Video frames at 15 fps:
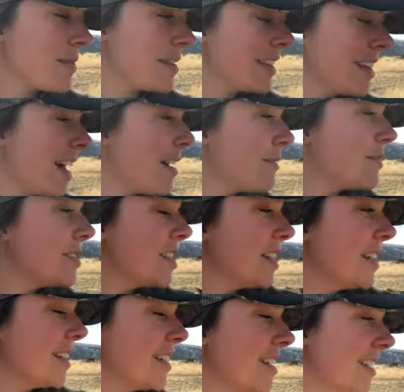would love
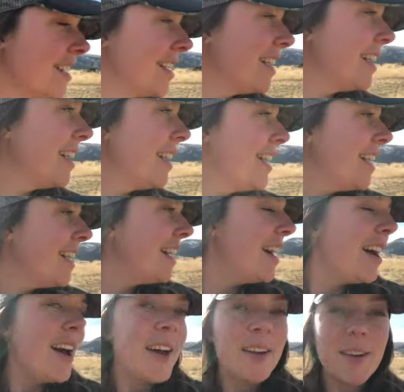to
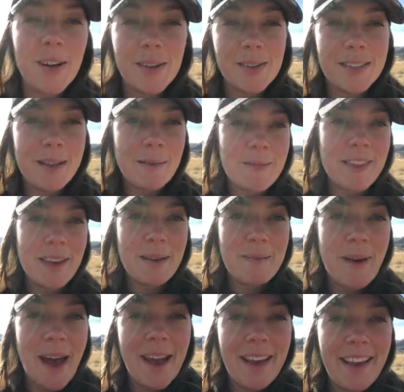grow something
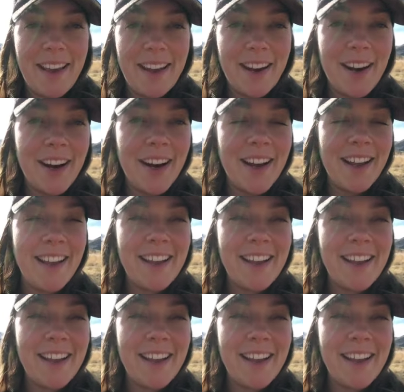back here.